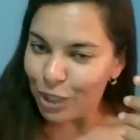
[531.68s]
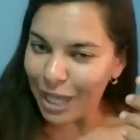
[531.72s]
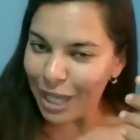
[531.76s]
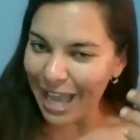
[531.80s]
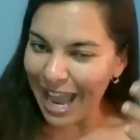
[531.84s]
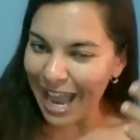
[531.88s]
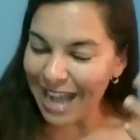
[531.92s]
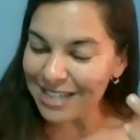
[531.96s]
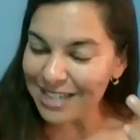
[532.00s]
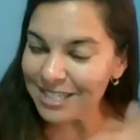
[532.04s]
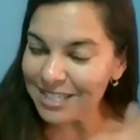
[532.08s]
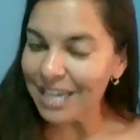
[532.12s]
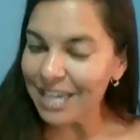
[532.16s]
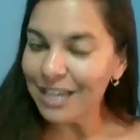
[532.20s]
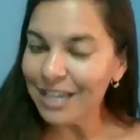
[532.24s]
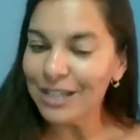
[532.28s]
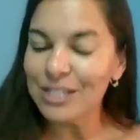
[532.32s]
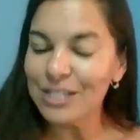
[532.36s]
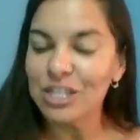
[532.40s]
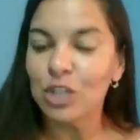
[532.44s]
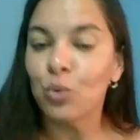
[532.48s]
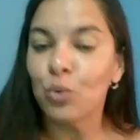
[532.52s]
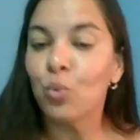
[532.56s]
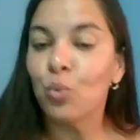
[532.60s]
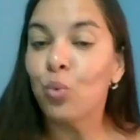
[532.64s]
asking us
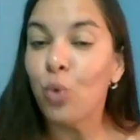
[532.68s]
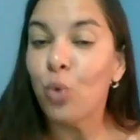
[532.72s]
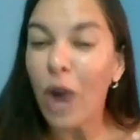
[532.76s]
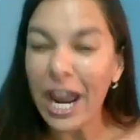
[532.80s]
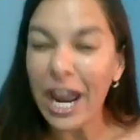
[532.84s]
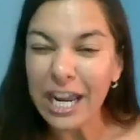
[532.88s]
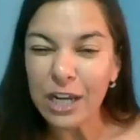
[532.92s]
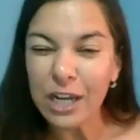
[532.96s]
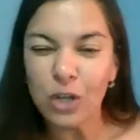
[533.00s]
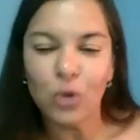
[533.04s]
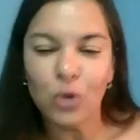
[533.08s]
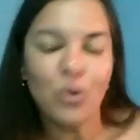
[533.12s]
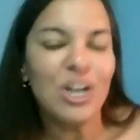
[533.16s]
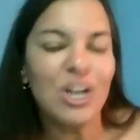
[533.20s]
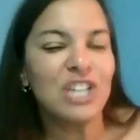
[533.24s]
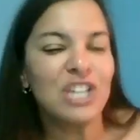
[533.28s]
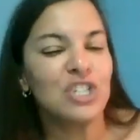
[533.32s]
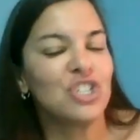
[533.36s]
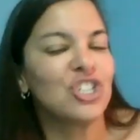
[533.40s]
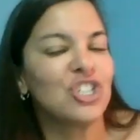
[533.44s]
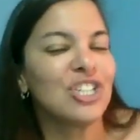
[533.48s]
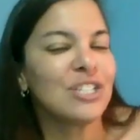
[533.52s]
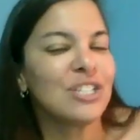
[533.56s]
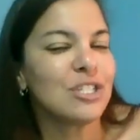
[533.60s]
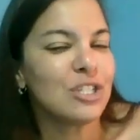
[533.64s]
the right
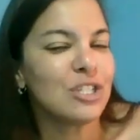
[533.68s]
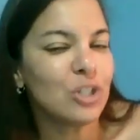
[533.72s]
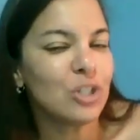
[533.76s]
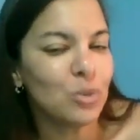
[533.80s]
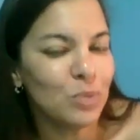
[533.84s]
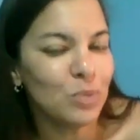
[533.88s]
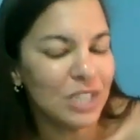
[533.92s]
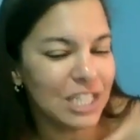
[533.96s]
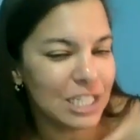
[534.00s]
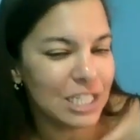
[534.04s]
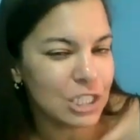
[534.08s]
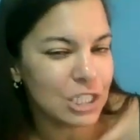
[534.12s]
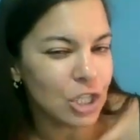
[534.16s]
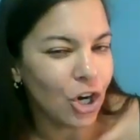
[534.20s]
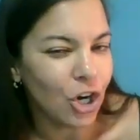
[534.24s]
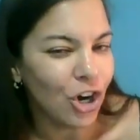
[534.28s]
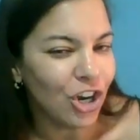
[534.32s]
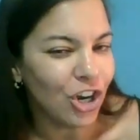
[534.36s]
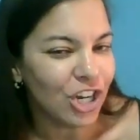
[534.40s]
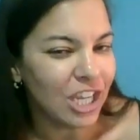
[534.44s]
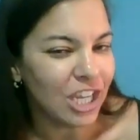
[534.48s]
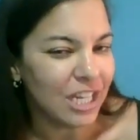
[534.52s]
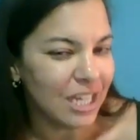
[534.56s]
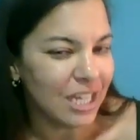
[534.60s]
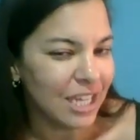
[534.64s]
questions to really
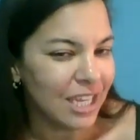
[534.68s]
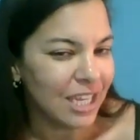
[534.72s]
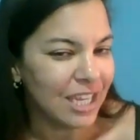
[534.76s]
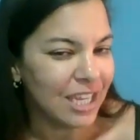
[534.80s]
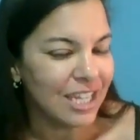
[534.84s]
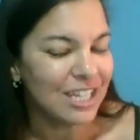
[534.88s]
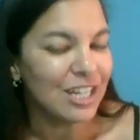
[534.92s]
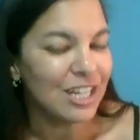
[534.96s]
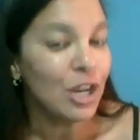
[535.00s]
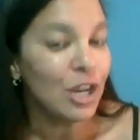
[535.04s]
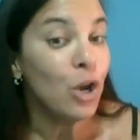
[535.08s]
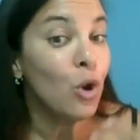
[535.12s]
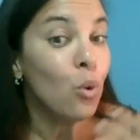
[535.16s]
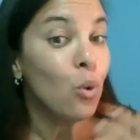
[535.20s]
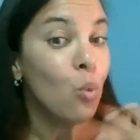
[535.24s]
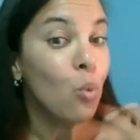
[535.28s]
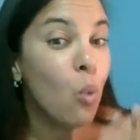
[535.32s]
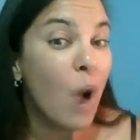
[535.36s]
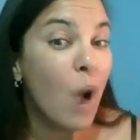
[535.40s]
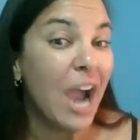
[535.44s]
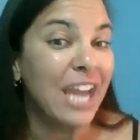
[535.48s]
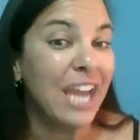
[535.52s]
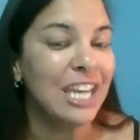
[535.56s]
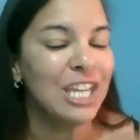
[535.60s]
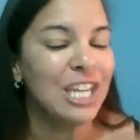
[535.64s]
target in
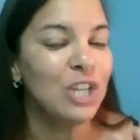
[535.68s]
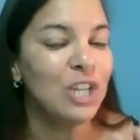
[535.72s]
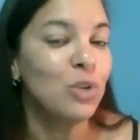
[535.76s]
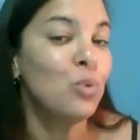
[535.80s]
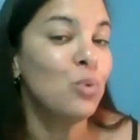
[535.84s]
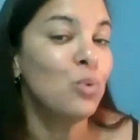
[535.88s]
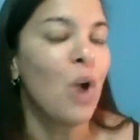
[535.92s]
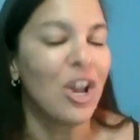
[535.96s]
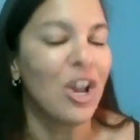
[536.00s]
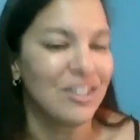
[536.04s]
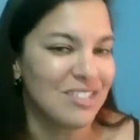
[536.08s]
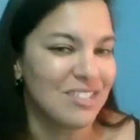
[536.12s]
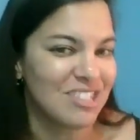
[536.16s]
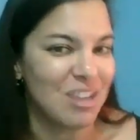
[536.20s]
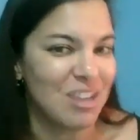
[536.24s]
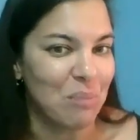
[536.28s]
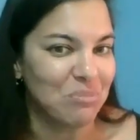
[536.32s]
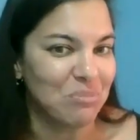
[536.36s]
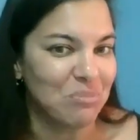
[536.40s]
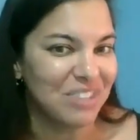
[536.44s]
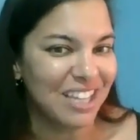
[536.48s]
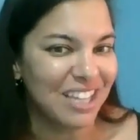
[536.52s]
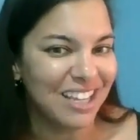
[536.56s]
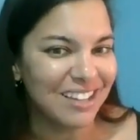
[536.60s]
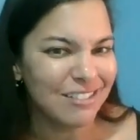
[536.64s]
why do you want
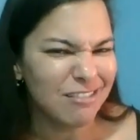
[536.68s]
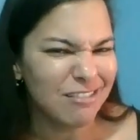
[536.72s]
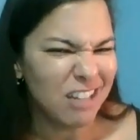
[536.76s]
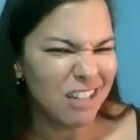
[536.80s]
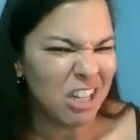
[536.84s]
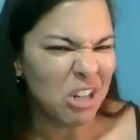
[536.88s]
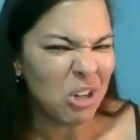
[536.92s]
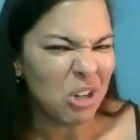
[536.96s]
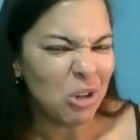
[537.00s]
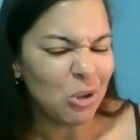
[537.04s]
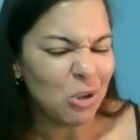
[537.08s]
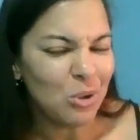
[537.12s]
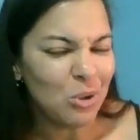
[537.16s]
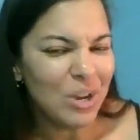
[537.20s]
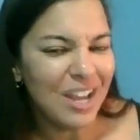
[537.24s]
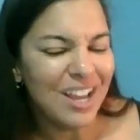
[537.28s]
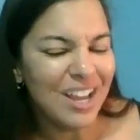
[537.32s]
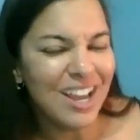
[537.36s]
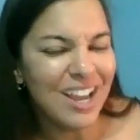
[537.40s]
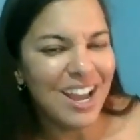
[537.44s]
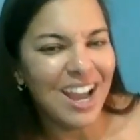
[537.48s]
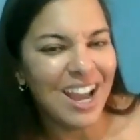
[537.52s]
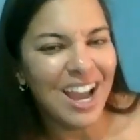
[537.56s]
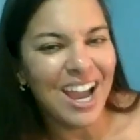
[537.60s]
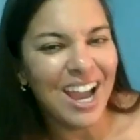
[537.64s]
something.
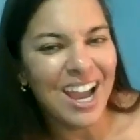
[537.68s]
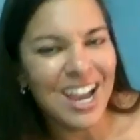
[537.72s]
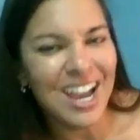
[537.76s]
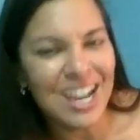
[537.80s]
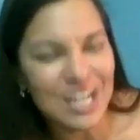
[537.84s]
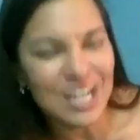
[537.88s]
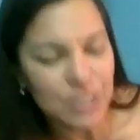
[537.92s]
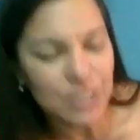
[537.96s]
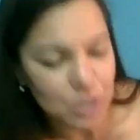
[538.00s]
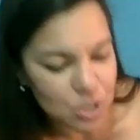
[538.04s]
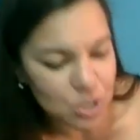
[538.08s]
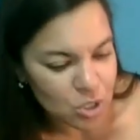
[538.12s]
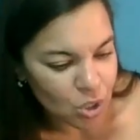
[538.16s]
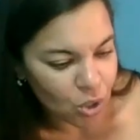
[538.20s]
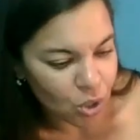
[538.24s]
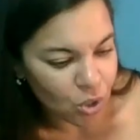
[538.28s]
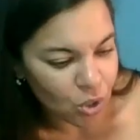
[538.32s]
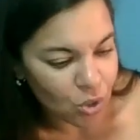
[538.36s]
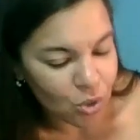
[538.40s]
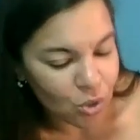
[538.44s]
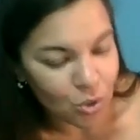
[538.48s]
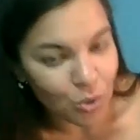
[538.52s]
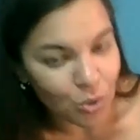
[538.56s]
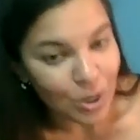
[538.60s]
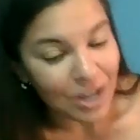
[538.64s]
And
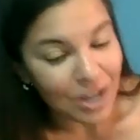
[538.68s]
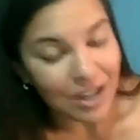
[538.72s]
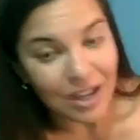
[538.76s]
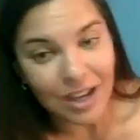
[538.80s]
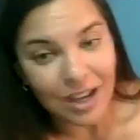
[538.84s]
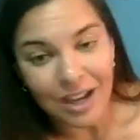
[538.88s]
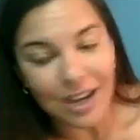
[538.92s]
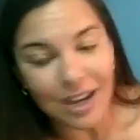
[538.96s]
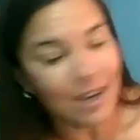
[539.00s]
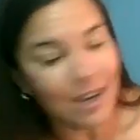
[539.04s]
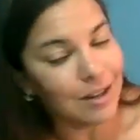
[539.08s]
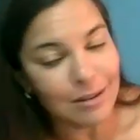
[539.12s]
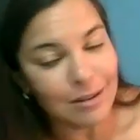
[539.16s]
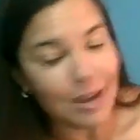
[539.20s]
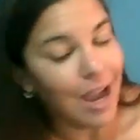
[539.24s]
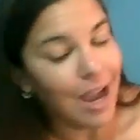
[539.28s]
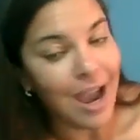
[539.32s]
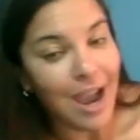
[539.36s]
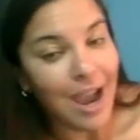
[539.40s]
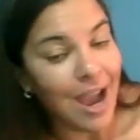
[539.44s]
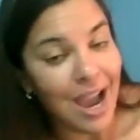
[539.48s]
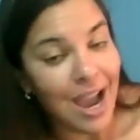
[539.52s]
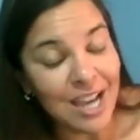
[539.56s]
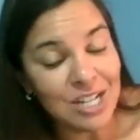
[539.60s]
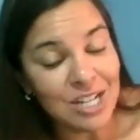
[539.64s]
so
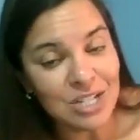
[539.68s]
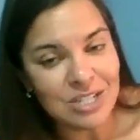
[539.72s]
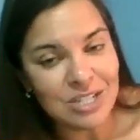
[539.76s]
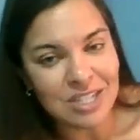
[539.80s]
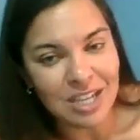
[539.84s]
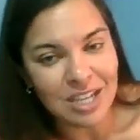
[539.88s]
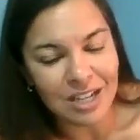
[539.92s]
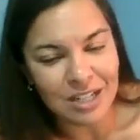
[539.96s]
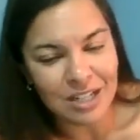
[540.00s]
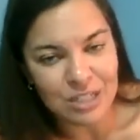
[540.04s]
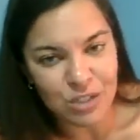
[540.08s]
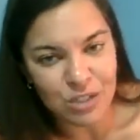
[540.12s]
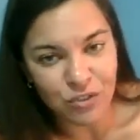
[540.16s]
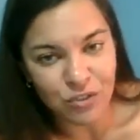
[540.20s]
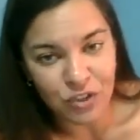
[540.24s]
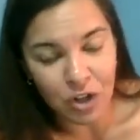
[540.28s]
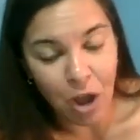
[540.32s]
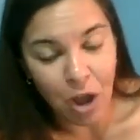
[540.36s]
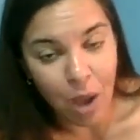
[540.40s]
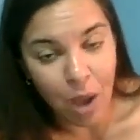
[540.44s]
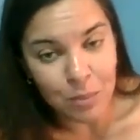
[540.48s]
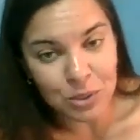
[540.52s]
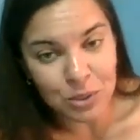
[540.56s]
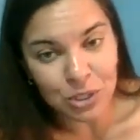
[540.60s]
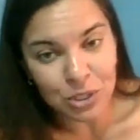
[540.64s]
I just think it's
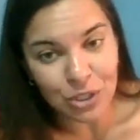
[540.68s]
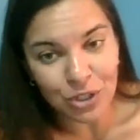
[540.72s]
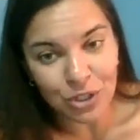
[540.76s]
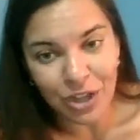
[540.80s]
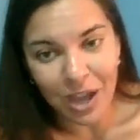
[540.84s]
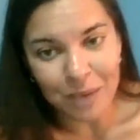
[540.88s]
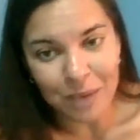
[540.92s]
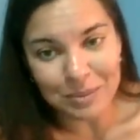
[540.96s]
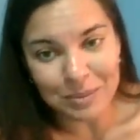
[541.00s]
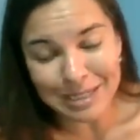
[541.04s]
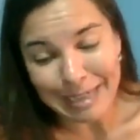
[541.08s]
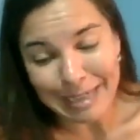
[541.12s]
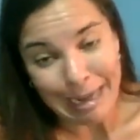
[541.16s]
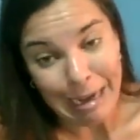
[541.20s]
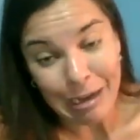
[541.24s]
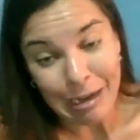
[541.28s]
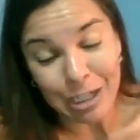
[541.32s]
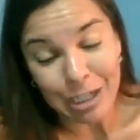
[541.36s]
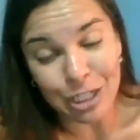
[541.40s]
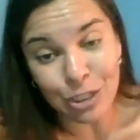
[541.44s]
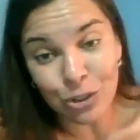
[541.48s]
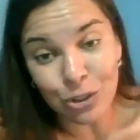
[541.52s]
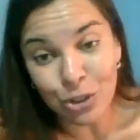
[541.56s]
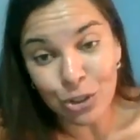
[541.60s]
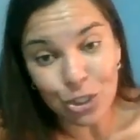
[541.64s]
phenomenal. I mean,
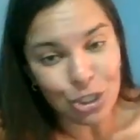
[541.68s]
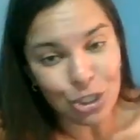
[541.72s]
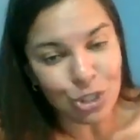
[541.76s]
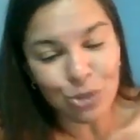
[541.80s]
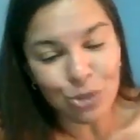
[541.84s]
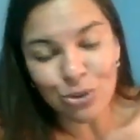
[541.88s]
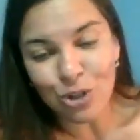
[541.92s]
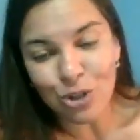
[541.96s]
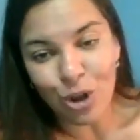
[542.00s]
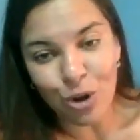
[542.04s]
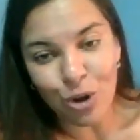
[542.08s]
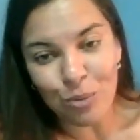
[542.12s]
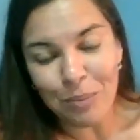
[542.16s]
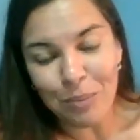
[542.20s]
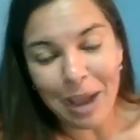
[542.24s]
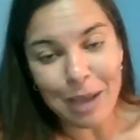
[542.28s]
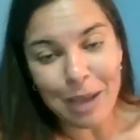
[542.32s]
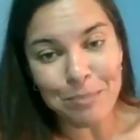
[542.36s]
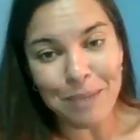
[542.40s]
you know my